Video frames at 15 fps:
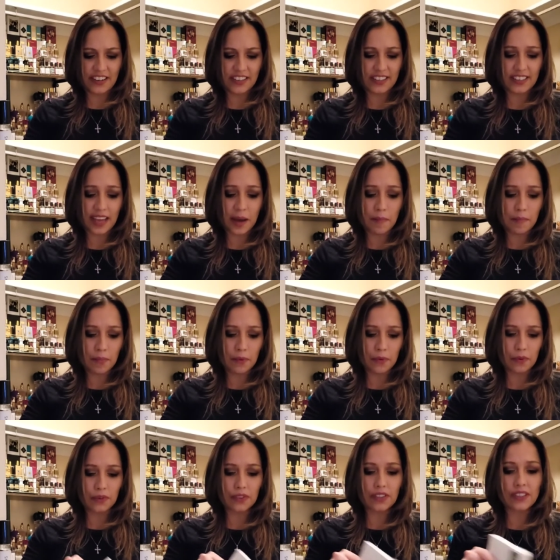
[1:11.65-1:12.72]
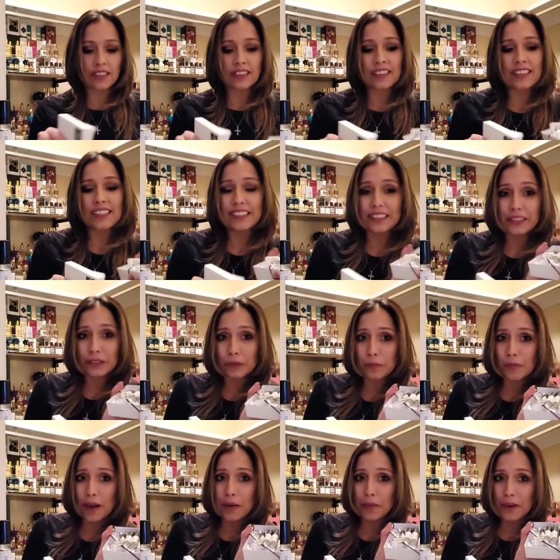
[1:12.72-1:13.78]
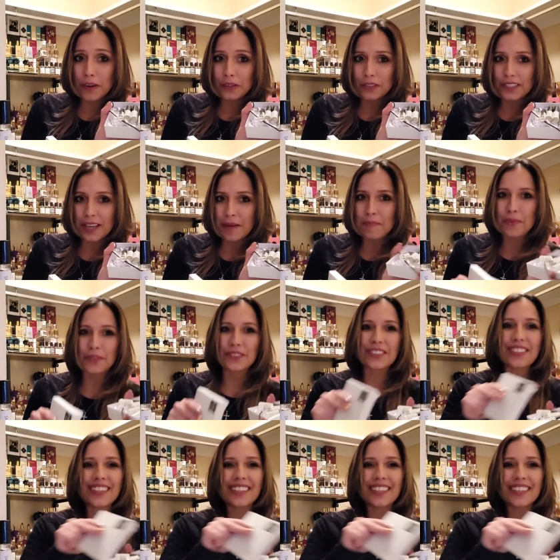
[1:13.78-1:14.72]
Samples little Byredo samples